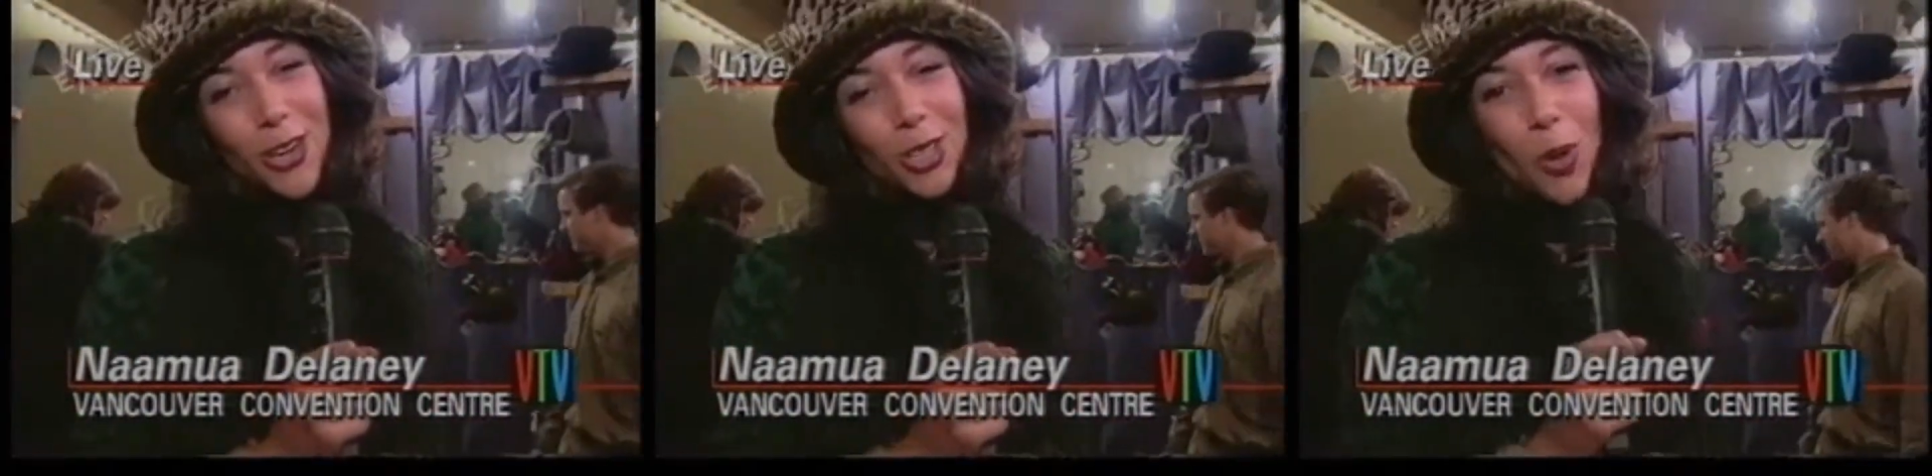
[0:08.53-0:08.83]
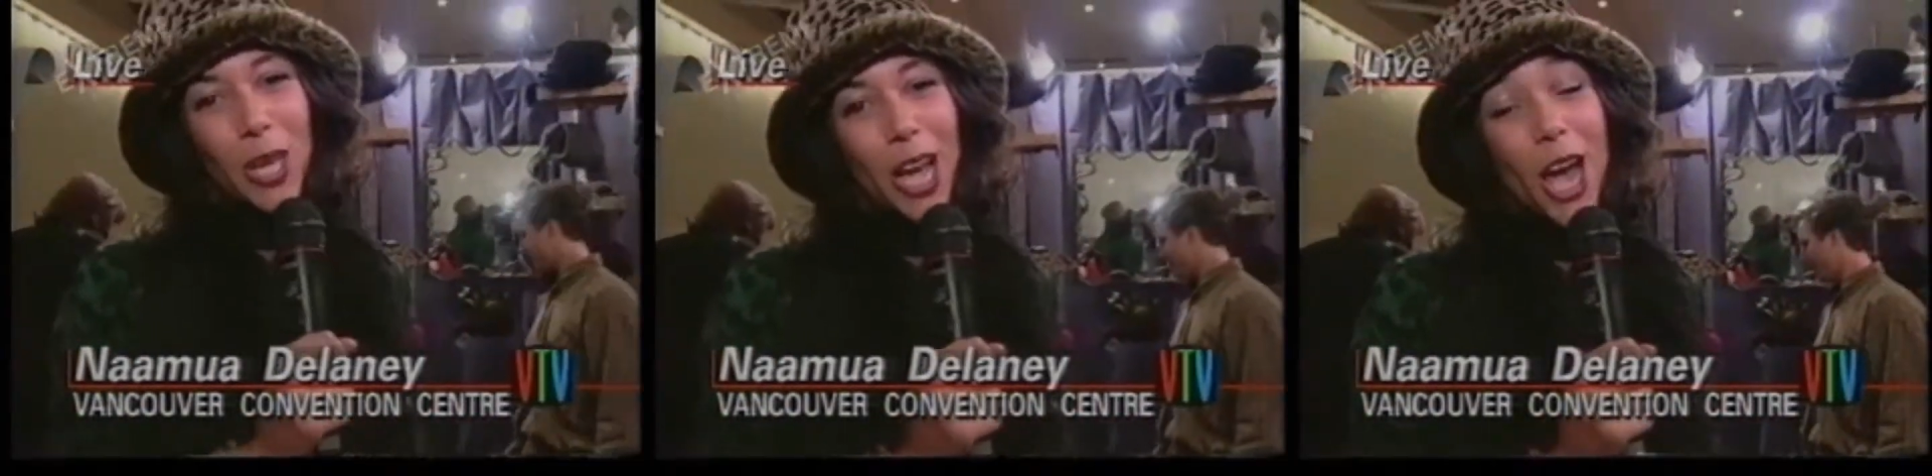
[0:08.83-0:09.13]
who's
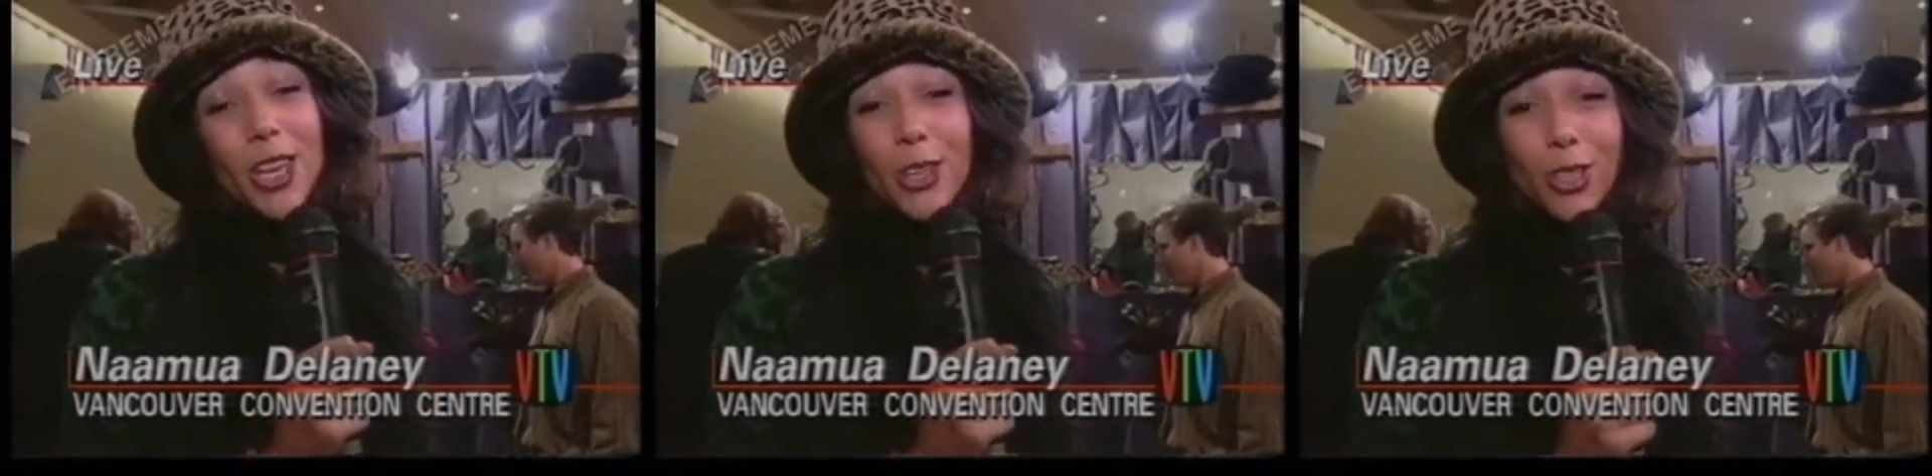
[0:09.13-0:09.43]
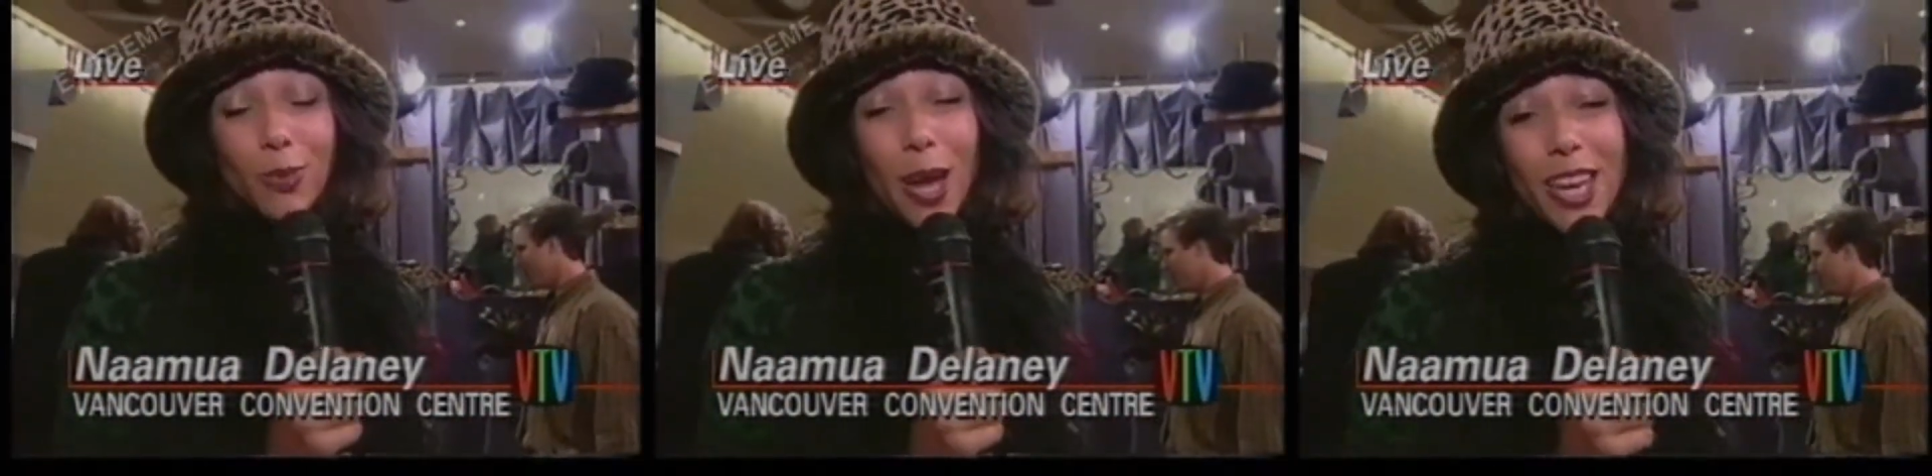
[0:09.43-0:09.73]
putting a
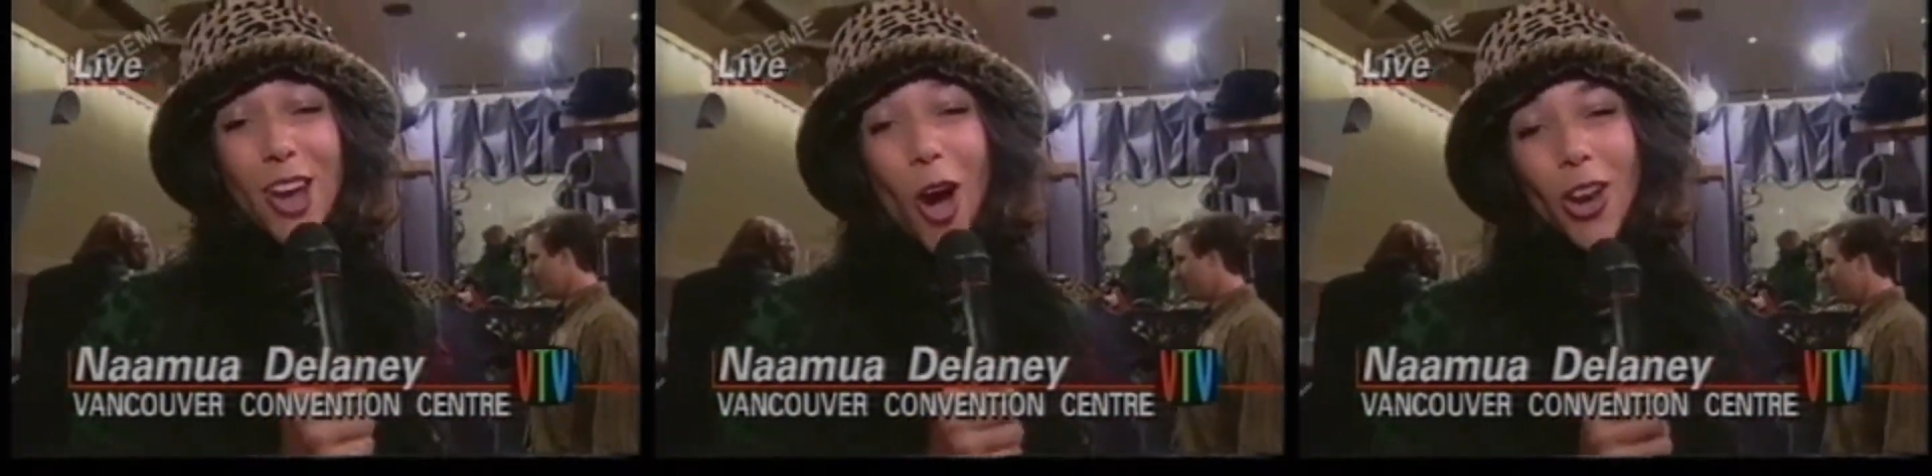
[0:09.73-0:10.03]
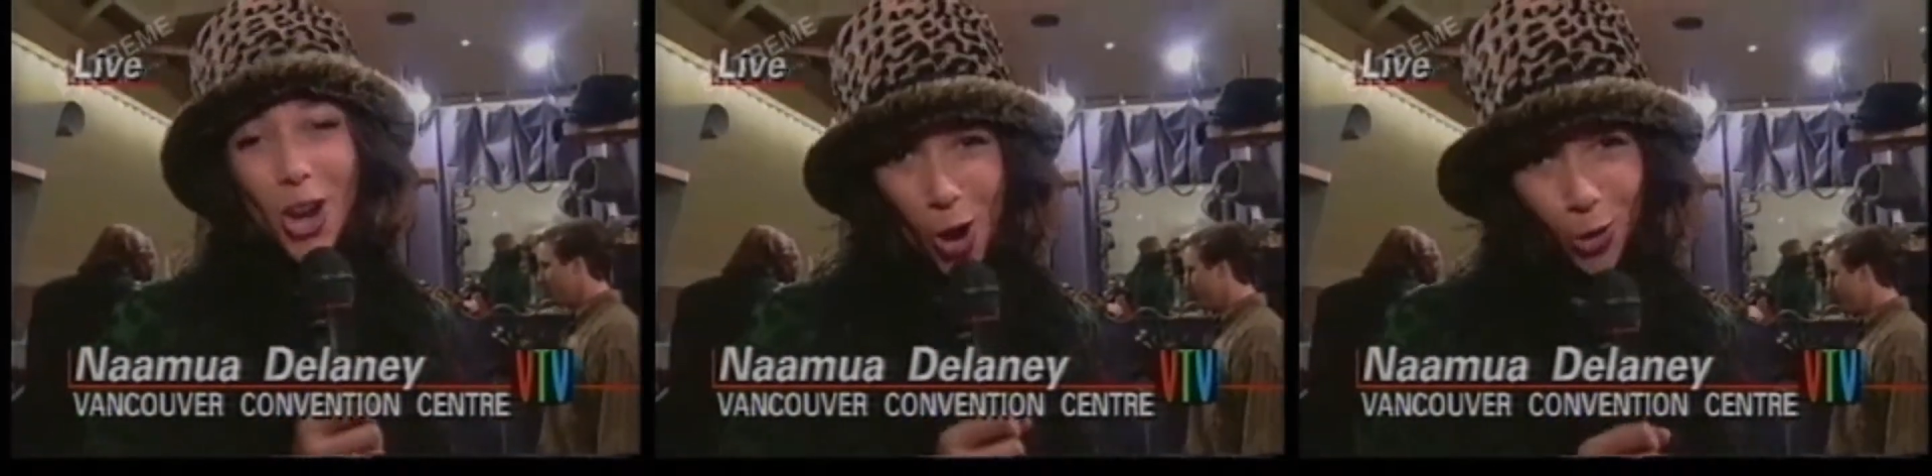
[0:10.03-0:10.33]
new spin
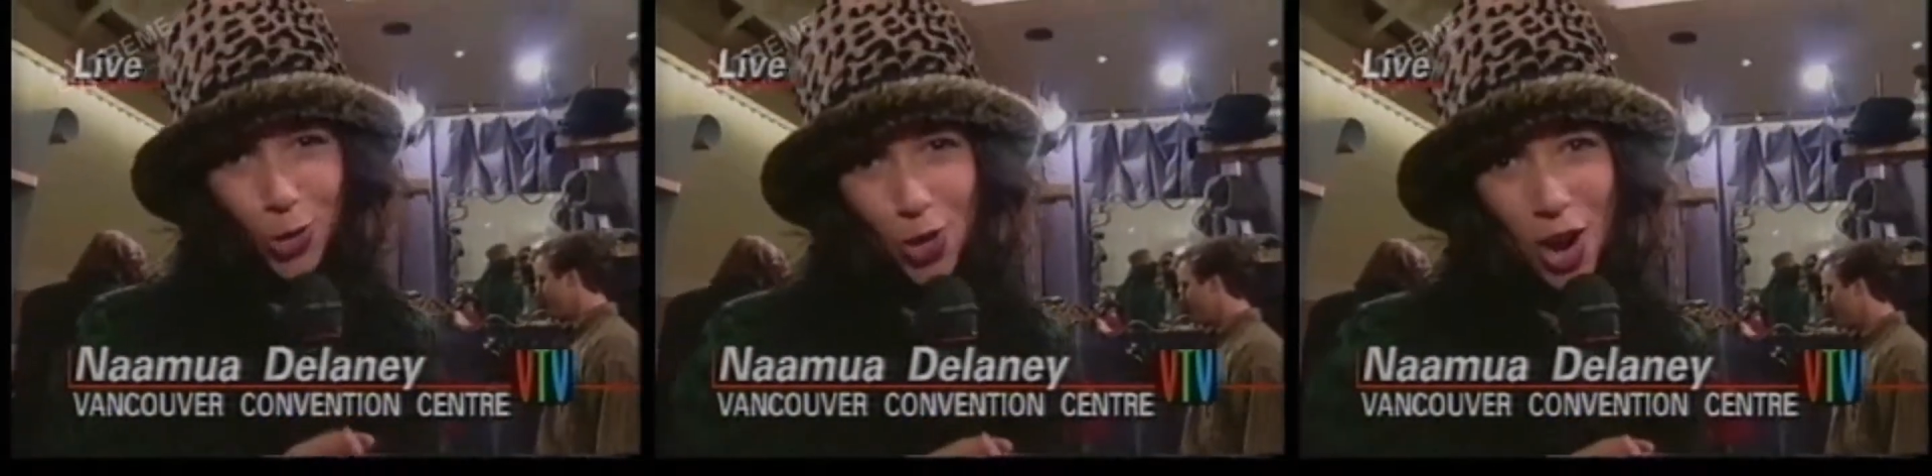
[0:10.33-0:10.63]
on an old